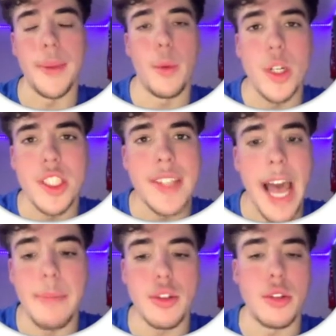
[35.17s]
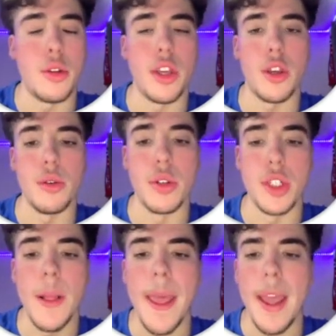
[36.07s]
which is absolutely
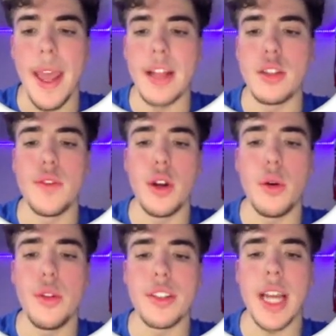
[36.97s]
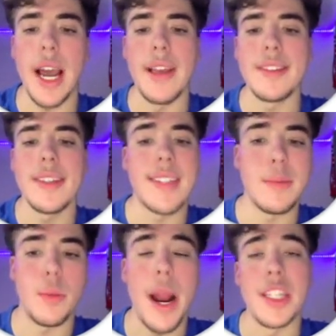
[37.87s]
huge. And so if you don't know who this guy is, his
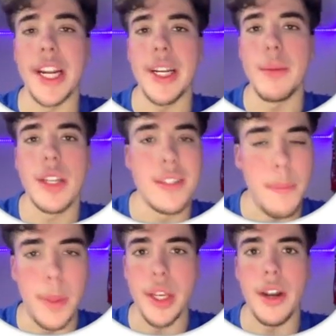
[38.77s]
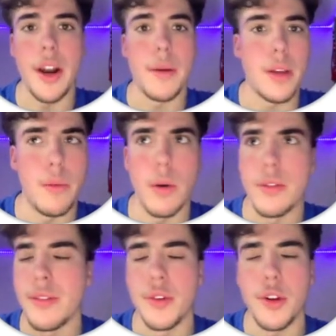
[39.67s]
name's Brad Jacobs. He's a billionaire. He
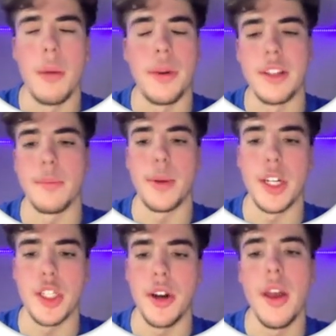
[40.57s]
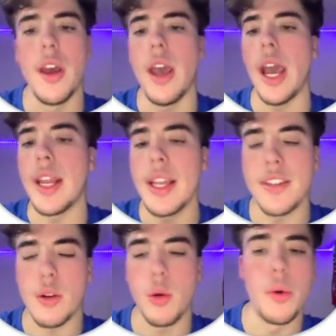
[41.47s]
runs a few companies, I'm pretty sure, and he has
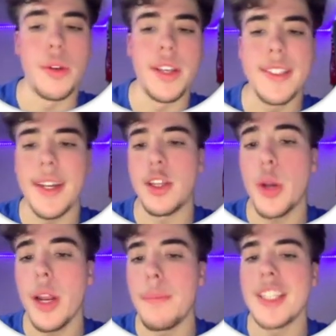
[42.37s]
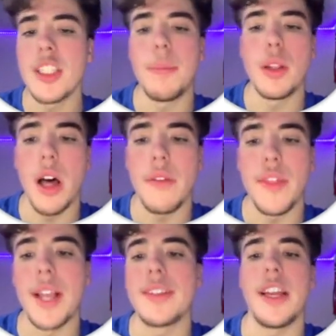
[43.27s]
a quote. He said, "You can mess up a lot of
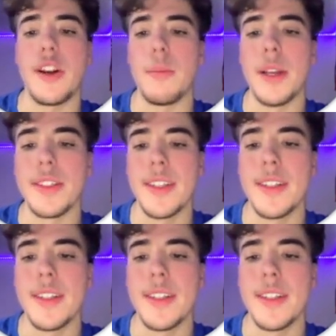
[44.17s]
things in your business